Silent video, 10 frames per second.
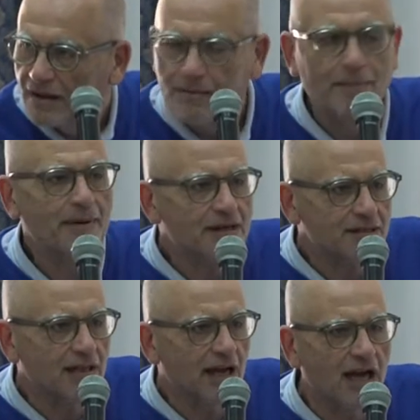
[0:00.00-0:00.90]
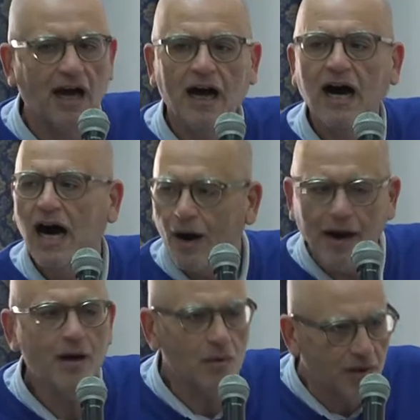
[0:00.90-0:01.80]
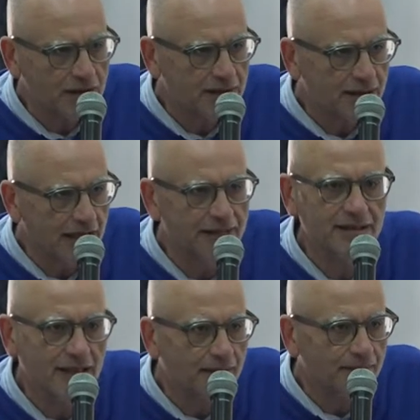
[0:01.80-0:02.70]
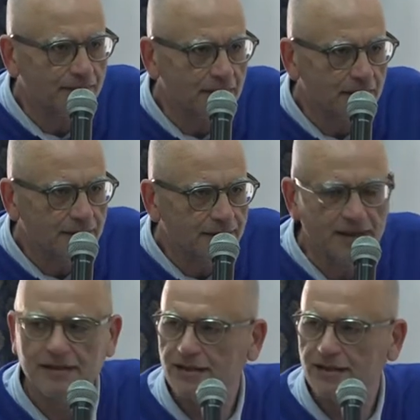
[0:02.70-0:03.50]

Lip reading: a person like how I was ended up in